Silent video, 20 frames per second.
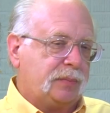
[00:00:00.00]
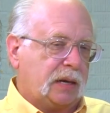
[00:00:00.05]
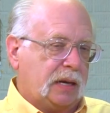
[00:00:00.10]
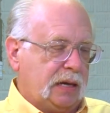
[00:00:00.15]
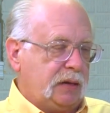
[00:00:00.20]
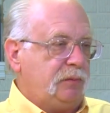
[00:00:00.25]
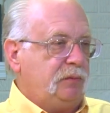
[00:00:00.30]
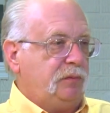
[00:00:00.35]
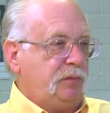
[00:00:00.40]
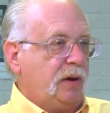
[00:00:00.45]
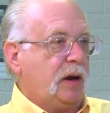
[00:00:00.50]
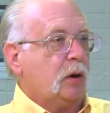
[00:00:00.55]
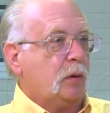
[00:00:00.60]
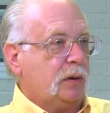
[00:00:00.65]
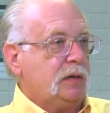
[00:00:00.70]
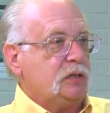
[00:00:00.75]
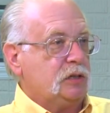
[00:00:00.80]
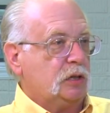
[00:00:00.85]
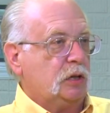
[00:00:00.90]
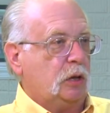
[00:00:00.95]
It
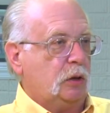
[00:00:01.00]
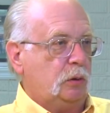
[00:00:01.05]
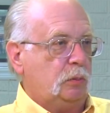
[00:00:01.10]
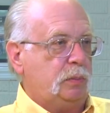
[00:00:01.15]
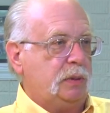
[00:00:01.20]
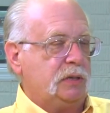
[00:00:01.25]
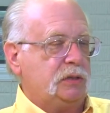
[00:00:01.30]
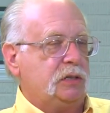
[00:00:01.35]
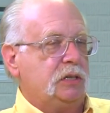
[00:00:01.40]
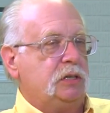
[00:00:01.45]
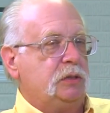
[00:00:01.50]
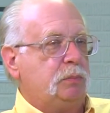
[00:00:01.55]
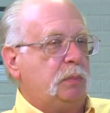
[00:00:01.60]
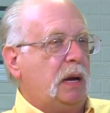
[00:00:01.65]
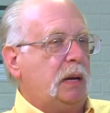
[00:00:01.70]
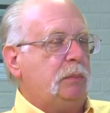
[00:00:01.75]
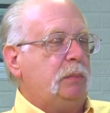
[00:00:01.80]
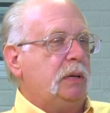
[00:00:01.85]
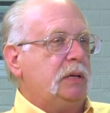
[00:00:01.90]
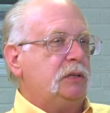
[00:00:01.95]
varies a little business
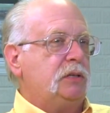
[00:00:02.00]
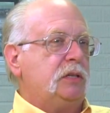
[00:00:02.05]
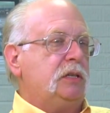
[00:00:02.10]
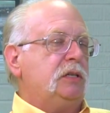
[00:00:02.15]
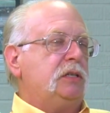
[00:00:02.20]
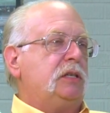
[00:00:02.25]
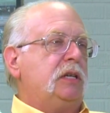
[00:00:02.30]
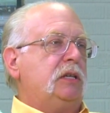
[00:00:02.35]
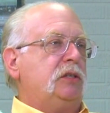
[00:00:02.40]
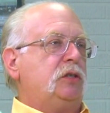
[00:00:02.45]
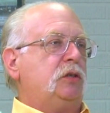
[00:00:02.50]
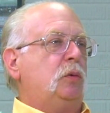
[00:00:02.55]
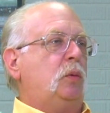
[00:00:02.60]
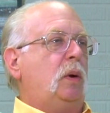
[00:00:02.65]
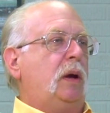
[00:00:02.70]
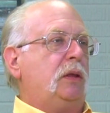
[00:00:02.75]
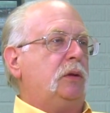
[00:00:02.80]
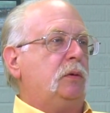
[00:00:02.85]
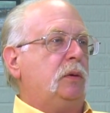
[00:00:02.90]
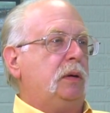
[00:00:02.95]
by business as to
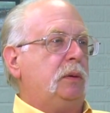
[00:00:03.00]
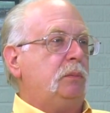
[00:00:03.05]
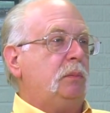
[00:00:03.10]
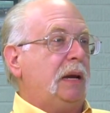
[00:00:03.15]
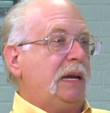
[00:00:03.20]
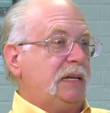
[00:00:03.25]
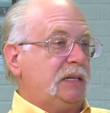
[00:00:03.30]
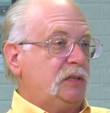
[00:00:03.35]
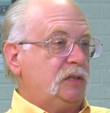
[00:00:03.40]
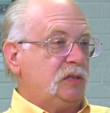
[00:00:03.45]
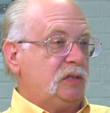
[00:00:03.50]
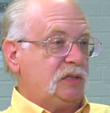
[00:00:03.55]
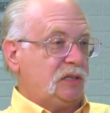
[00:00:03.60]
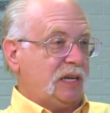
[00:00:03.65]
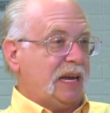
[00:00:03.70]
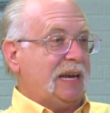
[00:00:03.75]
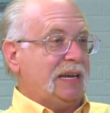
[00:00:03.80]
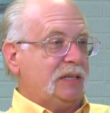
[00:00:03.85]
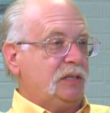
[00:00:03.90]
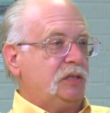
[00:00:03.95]
whether it makes
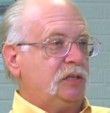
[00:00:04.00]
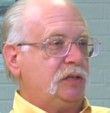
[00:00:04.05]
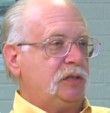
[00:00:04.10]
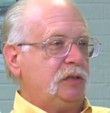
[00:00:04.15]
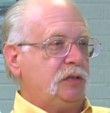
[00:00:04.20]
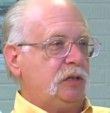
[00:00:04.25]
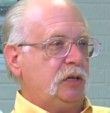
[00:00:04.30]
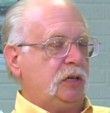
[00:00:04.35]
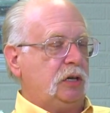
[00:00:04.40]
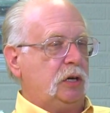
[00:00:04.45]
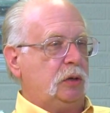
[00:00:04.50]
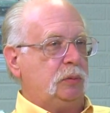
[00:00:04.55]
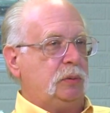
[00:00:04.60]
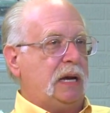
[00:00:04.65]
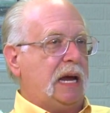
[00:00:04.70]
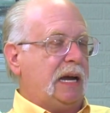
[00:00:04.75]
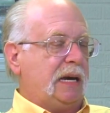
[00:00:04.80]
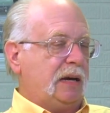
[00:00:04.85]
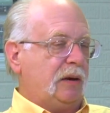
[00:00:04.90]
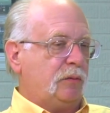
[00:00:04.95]
sense. You know,
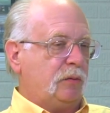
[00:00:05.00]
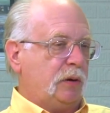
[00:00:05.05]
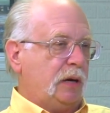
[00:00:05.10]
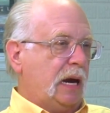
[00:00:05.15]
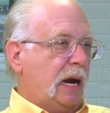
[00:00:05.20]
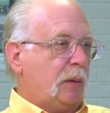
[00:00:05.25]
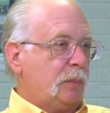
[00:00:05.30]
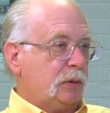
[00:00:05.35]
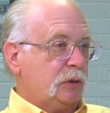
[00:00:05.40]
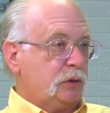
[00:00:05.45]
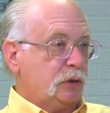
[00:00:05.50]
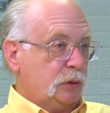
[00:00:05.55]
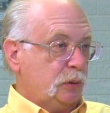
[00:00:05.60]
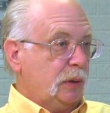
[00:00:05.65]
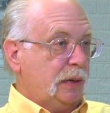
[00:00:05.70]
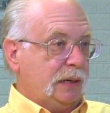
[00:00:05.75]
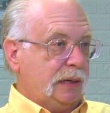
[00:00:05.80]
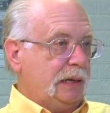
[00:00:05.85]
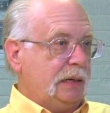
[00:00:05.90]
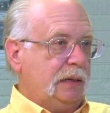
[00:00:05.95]
not every
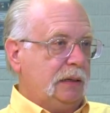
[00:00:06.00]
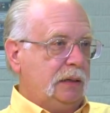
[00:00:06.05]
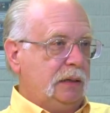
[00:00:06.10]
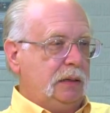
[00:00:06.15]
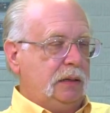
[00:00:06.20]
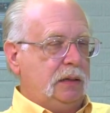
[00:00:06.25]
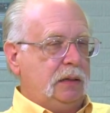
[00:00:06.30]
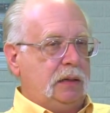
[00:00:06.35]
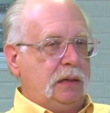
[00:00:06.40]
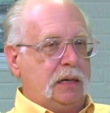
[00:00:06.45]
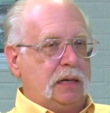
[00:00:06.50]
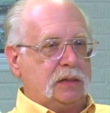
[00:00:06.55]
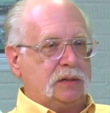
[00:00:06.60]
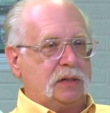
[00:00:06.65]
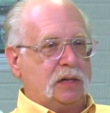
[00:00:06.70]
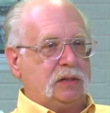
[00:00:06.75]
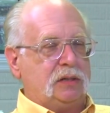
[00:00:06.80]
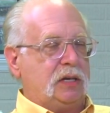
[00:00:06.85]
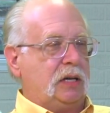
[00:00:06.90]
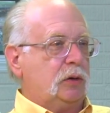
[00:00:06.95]
opportunity, as
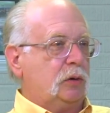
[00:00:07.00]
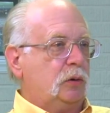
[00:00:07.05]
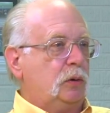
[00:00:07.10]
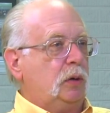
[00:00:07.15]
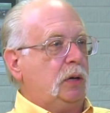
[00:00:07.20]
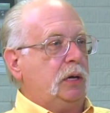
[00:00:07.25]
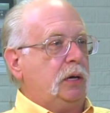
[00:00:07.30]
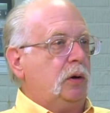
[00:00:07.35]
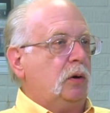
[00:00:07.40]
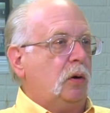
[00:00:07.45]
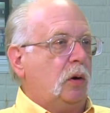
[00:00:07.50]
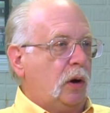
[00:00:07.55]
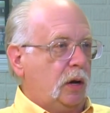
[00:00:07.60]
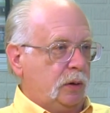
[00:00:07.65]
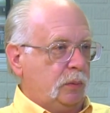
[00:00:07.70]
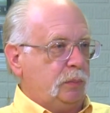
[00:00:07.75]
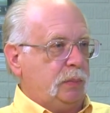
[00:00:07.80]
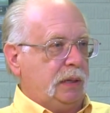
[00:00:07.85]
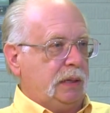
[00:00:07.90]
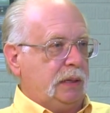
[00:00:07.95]
I said earlier, ought
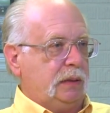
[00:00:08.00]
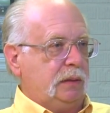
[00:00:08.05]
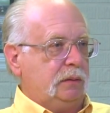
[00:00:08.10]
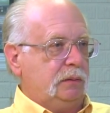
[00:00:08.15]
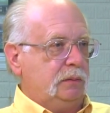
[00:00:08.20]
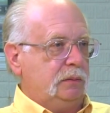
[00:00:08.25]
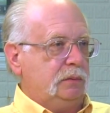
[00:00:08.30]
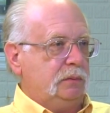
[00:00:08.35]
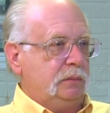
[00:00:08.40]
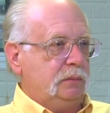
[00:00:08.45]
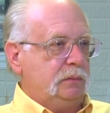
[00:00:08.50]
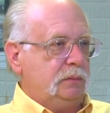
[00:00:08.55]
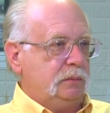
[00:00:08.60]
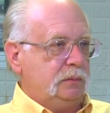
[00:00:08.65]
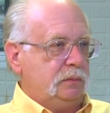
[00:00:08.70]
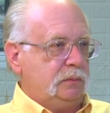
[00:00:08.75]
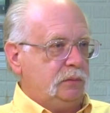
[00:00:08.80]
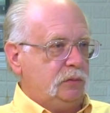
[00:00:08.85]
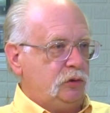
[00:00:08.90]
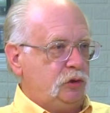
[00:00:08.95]
to be
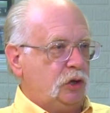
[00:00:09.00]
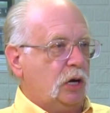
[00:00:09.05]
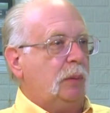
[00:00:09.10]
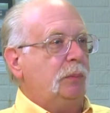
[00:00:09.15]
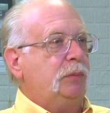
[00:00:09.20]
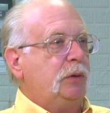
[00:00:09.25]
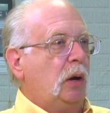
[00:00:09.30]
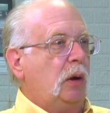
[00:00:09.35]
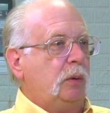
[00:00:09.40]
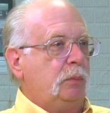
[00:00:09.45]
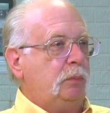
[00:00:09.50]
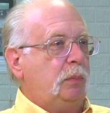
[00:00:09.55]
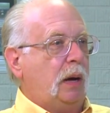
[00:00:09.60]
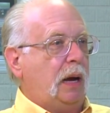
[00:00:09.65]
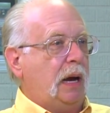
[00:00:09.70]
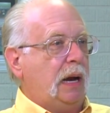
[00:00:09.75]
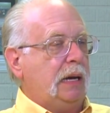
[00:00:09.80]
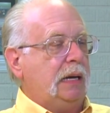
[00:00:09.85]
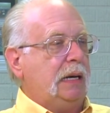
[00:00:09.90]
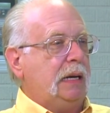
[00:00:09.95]
jumped on mm,
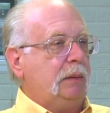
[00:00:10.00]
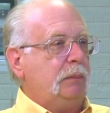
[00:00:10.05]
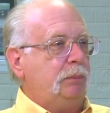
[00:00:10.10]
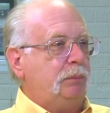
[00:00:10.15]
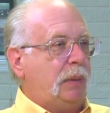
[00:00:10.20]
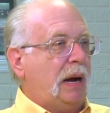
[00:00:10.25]
by, yeah, yeah.